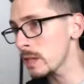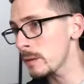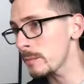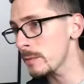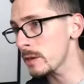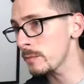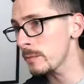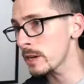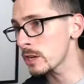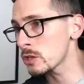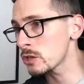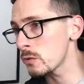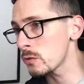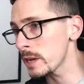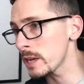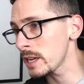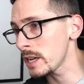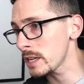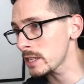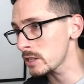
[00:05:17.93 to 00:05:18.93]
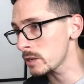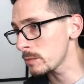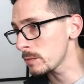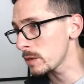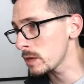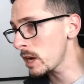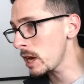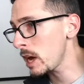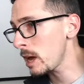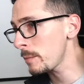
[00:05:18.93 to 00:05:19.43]
Let me make sure we can get some
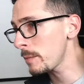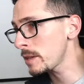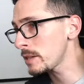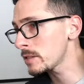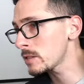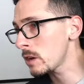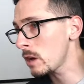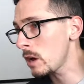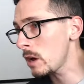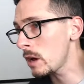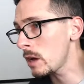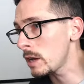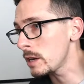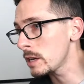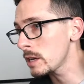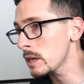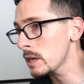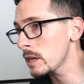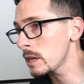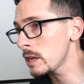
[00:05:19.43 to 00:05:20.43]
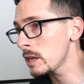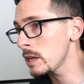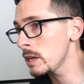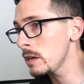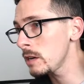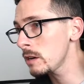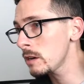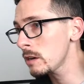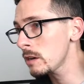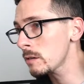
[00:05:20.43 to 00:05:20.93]
comments on
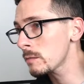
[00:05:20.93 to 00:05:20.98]
here.